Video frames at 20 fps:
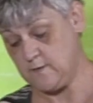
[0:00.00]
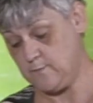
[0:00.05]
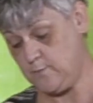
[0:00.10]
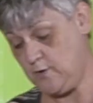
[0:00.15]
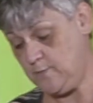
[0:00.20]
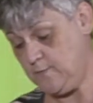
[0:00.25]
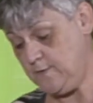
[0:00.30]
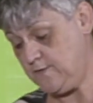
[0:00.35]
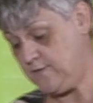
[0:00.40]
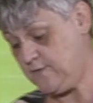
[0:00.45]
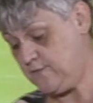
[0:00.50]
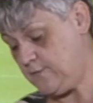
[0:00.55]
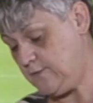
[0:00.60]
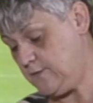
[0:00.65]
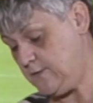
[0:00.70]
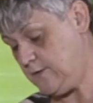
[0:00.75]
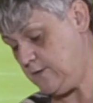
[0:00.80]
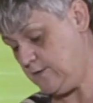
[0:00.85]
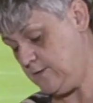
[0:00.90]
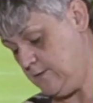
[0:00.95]
to pop it
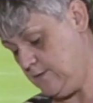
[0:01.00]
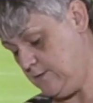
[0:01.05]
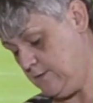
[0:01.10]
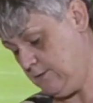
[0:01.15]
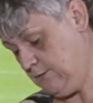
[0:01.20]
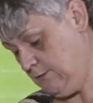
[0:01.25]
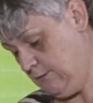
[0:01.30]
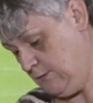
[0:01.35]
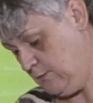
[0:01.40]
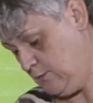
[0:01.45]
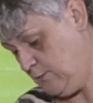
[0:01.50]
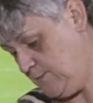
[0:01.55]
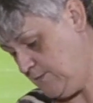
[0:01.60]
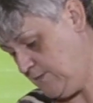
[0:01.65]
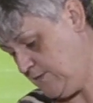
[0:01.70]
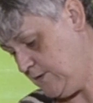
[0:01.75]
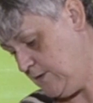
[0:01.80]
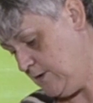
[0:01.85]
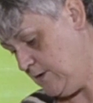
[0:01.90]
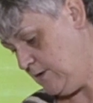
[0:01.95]
through,
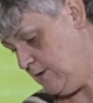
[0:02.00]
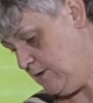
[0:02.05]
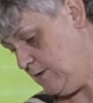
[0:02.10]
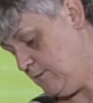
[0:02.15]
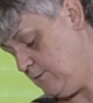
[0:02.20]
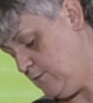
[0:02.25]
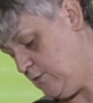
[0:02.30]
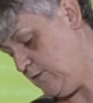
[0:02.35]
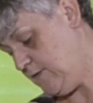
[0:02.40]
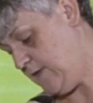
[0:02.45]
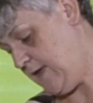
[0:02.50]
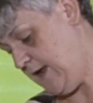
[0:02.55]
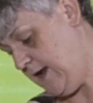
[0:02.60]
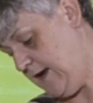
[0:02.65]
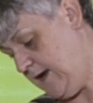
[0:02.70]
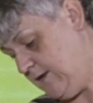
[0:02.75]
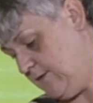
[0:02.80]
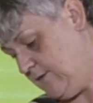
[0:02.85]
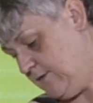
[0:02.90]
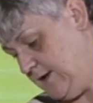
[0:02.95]
whoops, put the
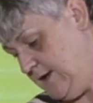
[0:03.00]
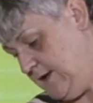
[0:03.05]
handle